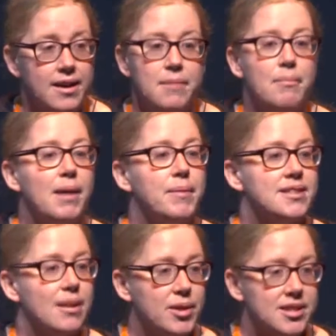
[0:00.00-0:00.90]
Maybe
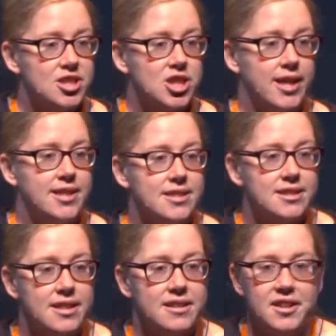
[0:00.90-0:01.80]
someone has changed
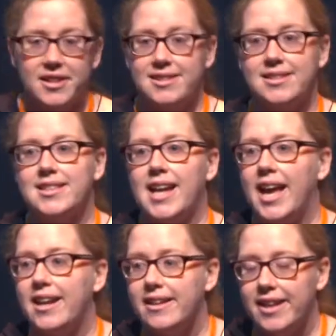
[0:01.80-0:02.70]
the
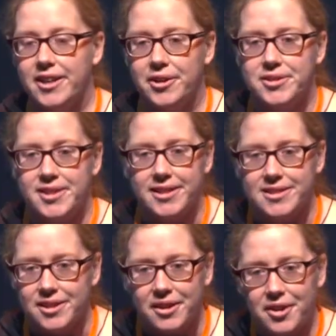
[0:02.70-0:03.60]
scanner they're using
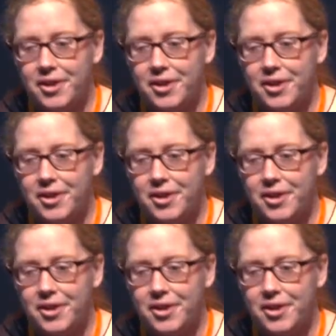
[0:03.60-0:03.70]
to